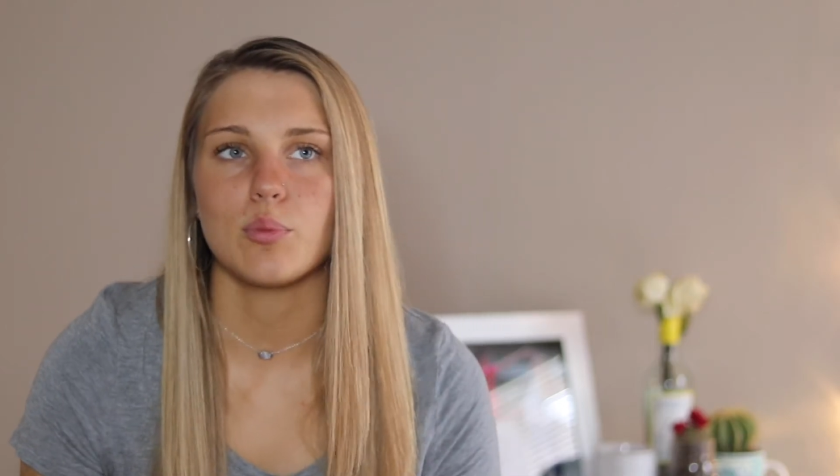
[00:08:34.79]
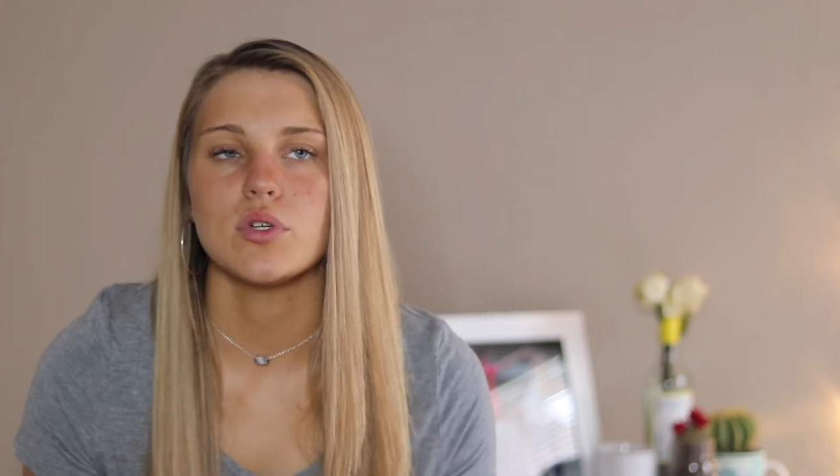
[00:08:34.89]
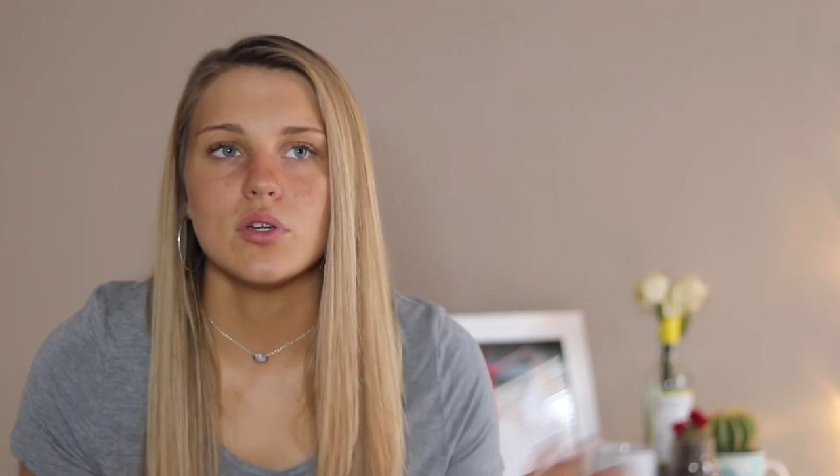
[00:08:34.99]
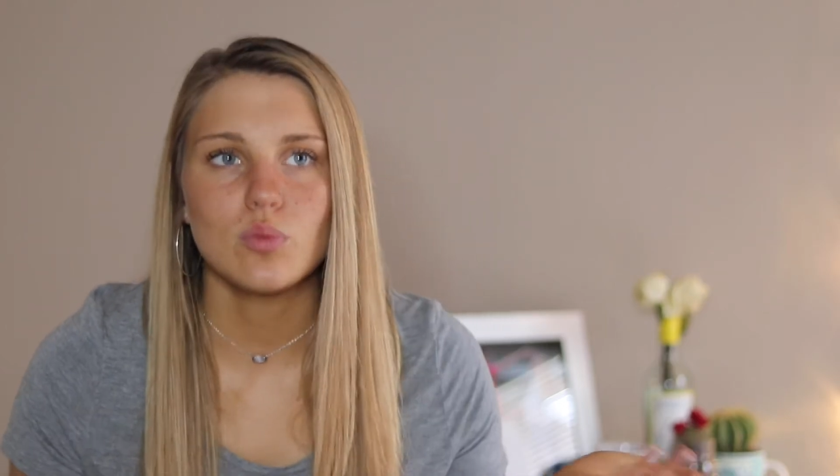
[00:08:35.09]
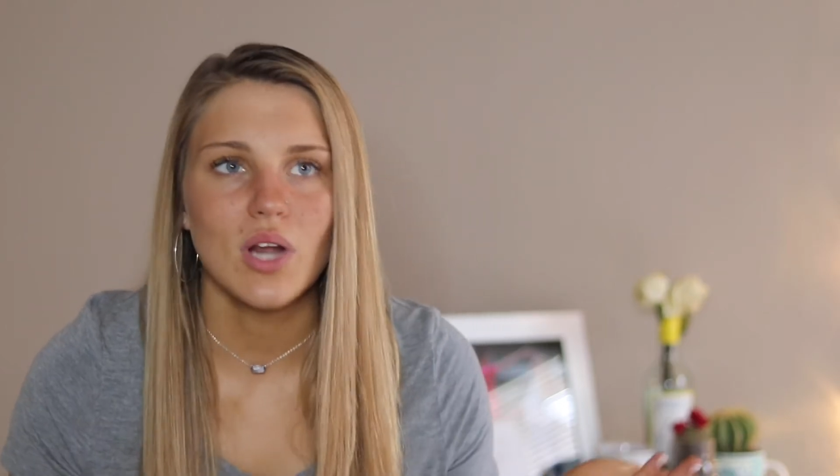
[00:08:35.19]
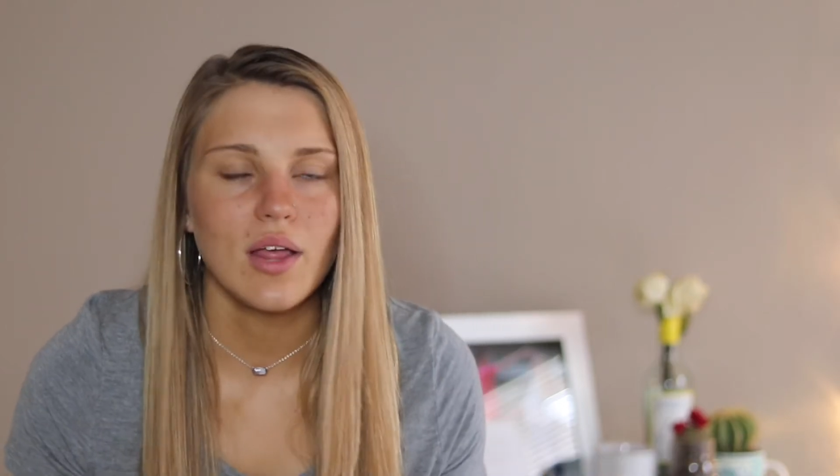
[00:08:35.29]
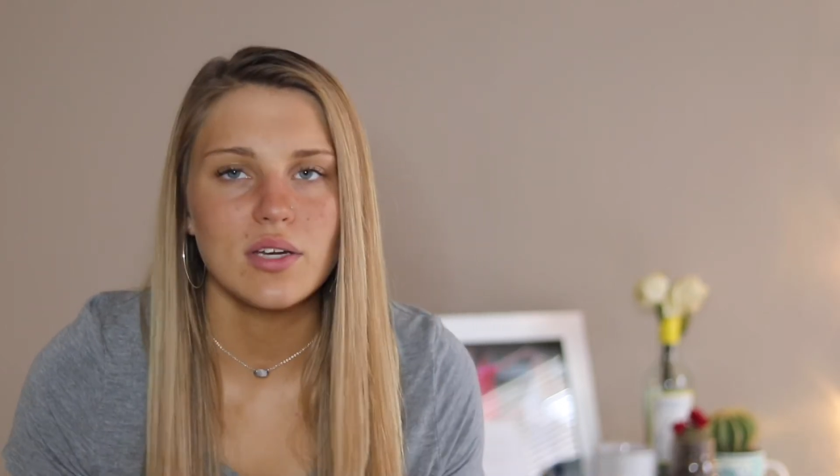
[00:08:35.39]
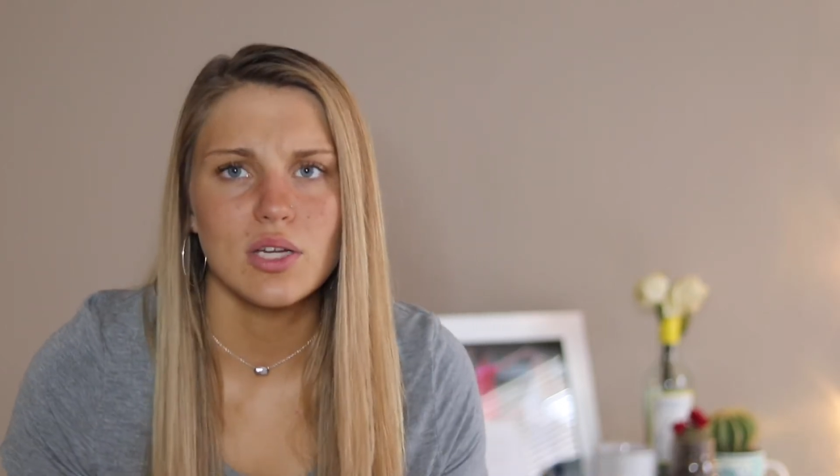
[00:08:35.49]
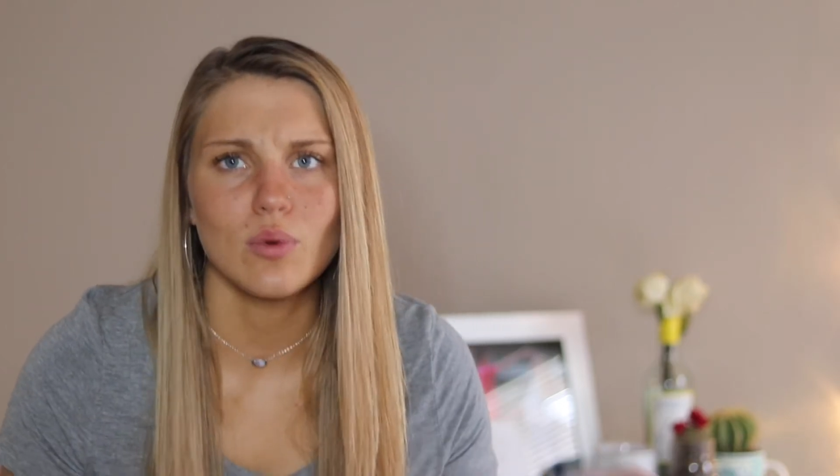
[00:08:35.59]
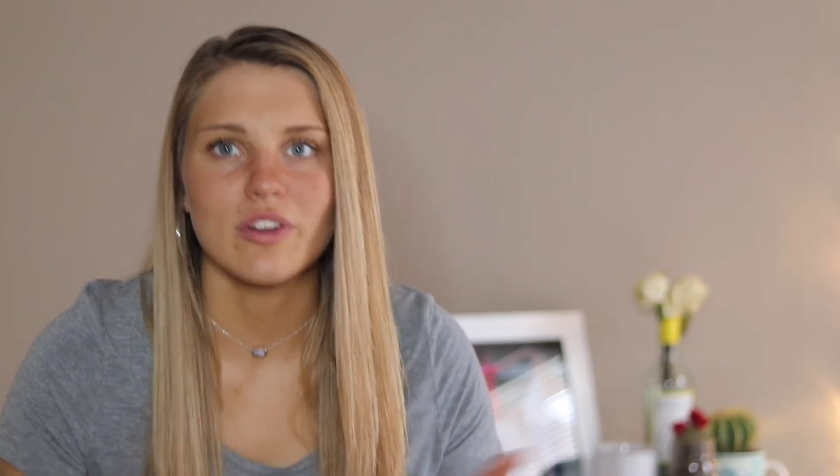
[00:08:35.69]
When in
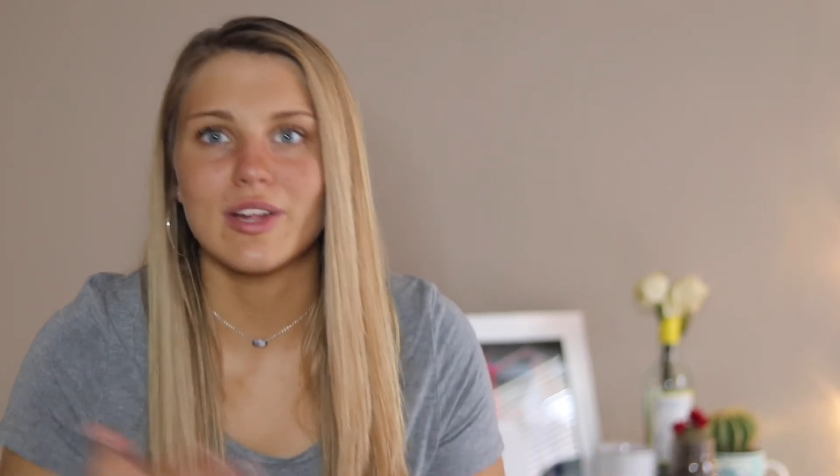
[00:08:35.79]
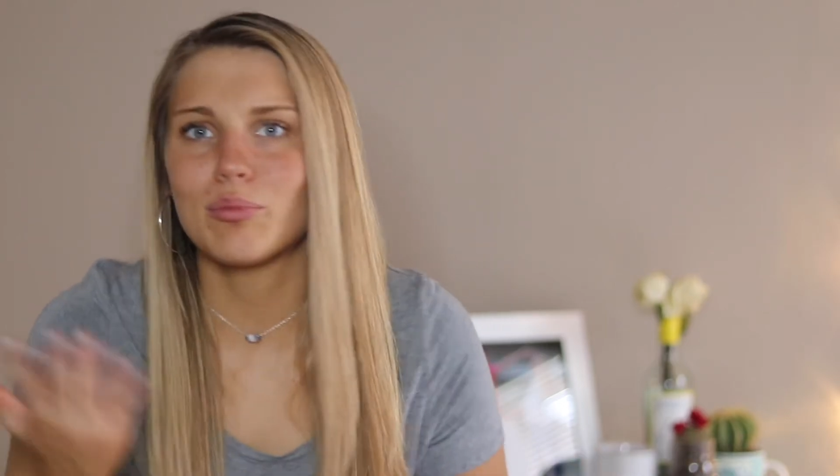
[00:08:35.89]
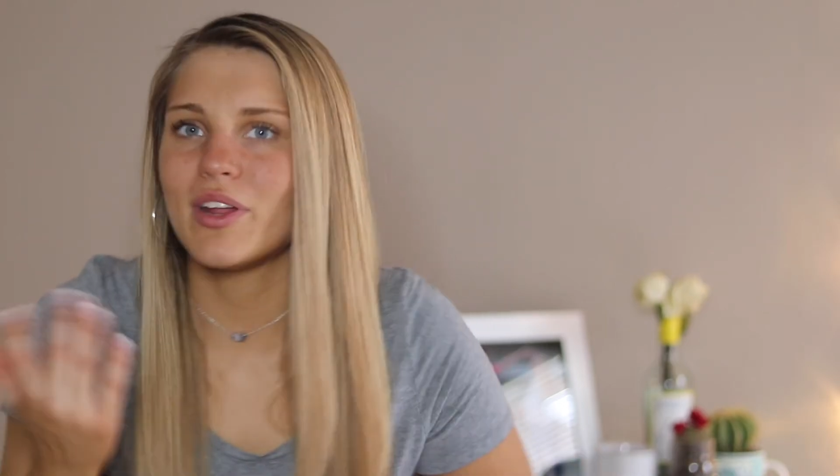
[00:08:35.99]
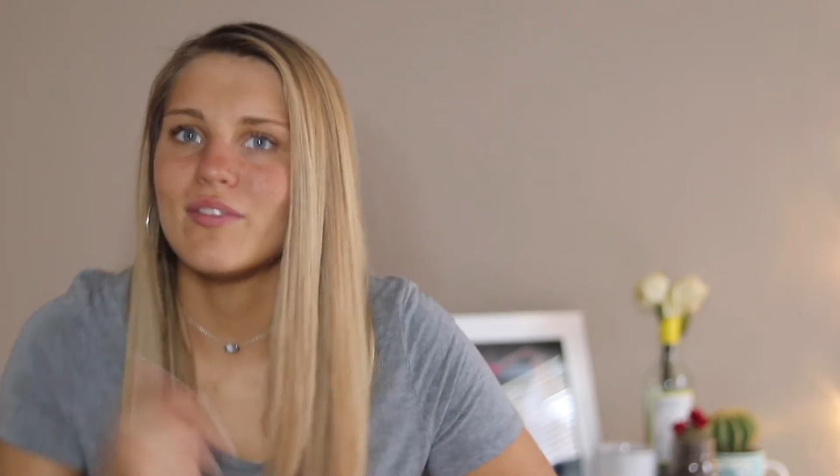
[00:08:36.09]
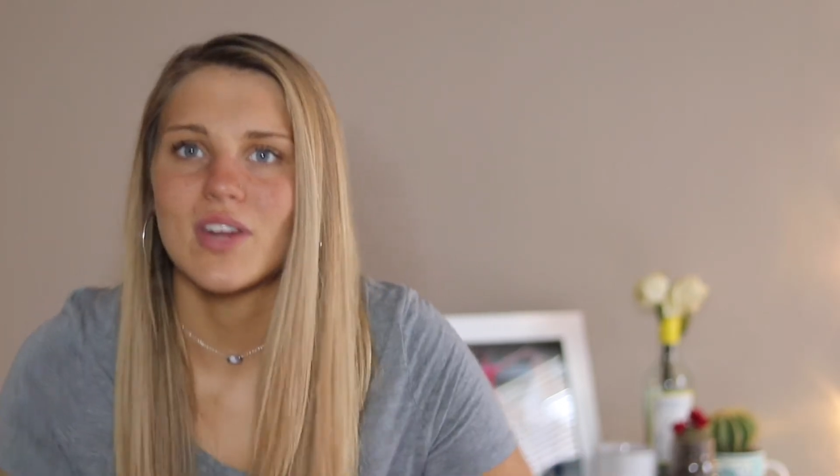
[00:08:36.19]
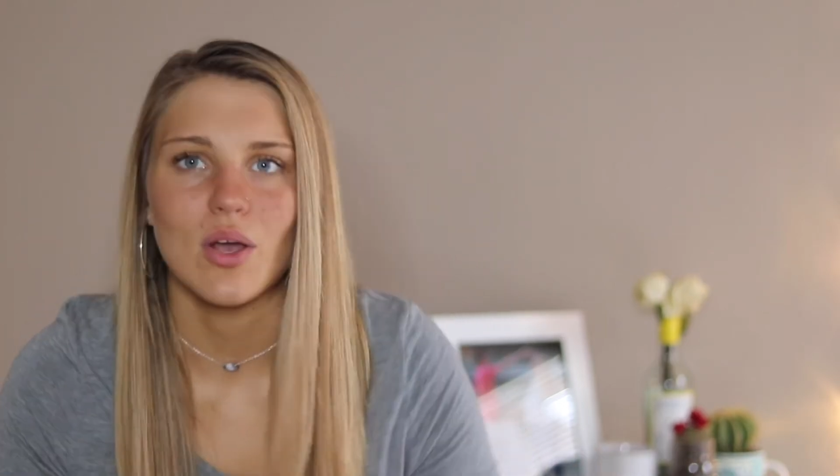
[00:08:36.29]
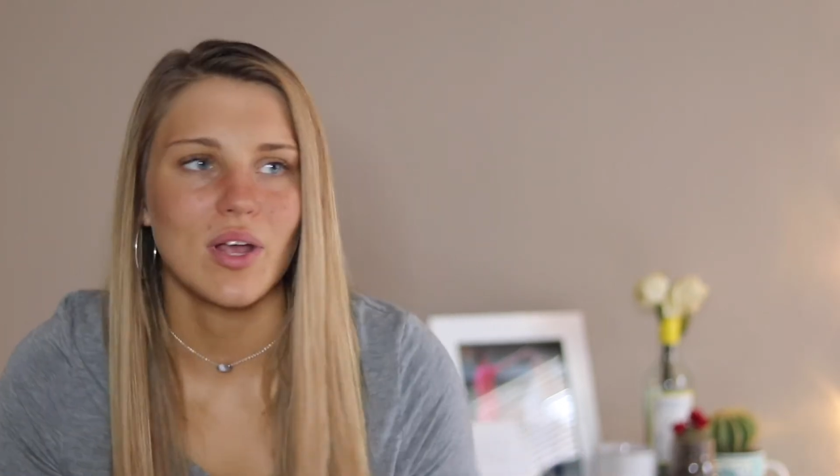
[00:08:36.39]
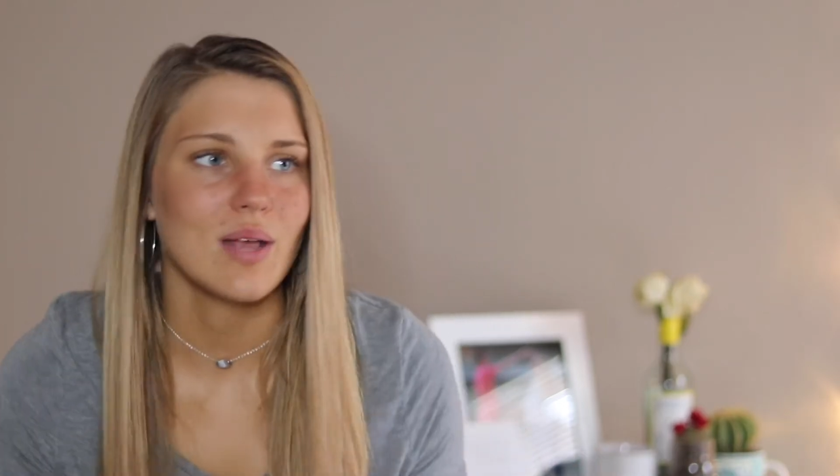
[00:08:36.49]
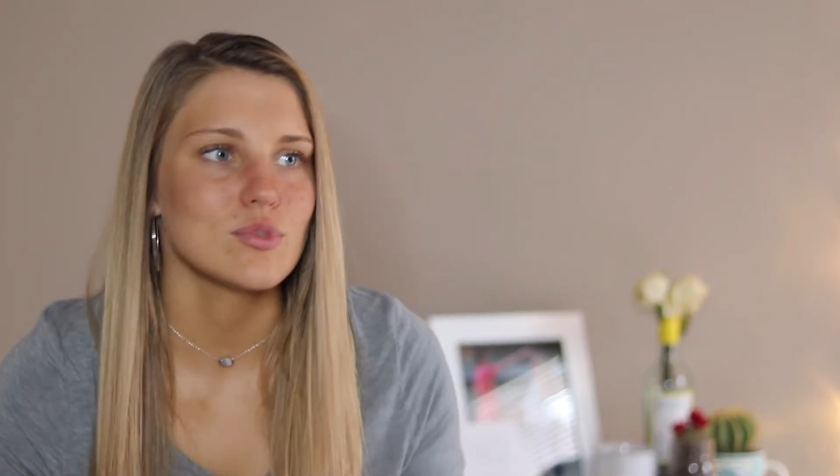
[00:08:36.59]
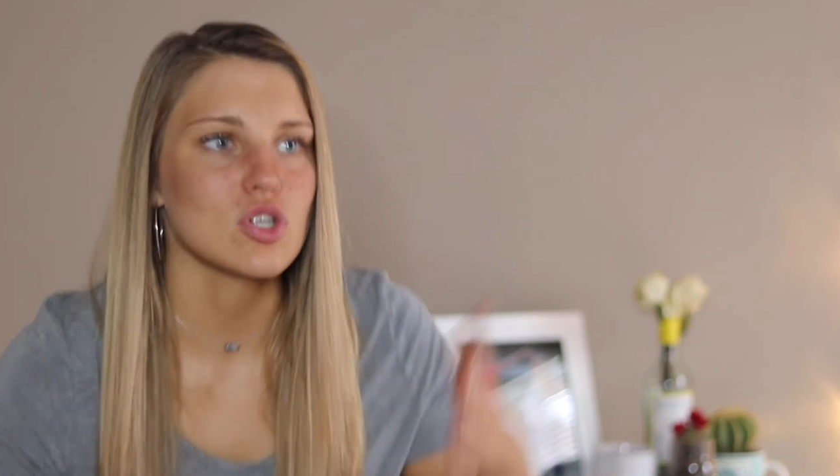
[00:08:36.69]
reality, you want to like play video
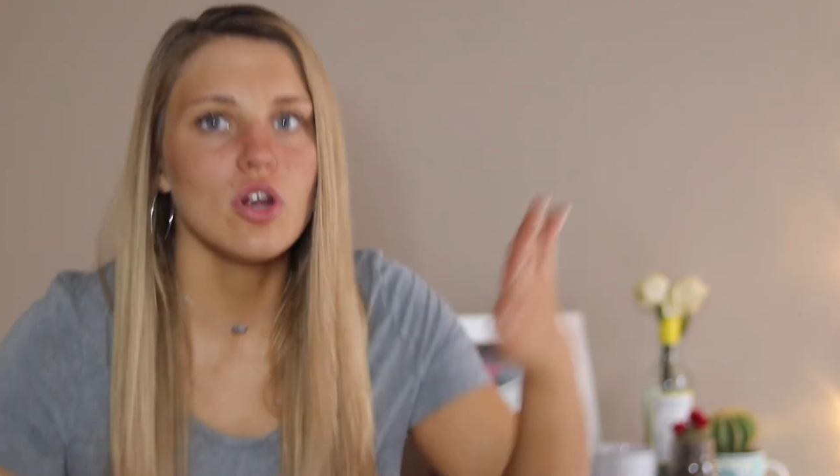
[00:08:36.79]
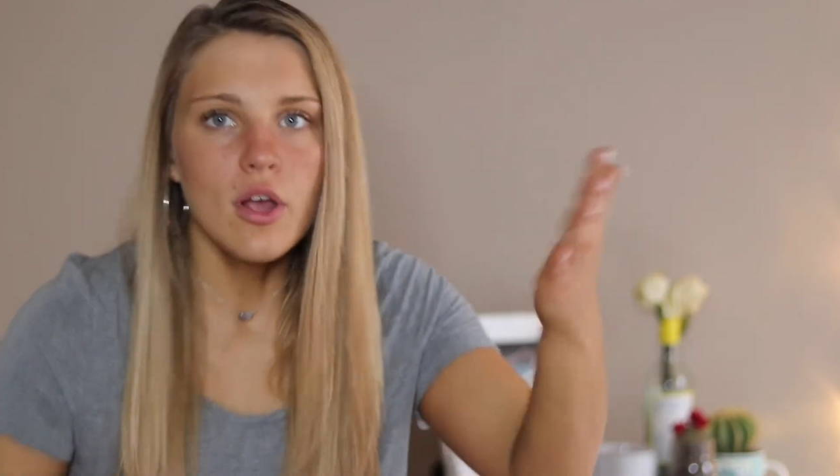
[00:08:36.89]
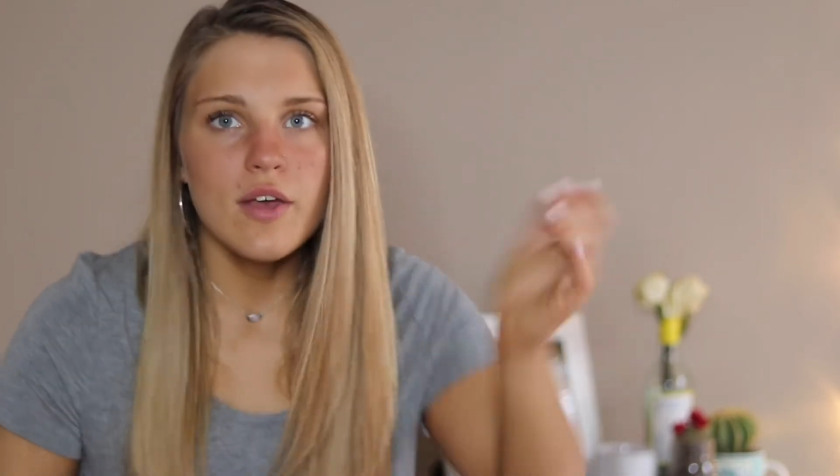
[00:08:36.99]
games or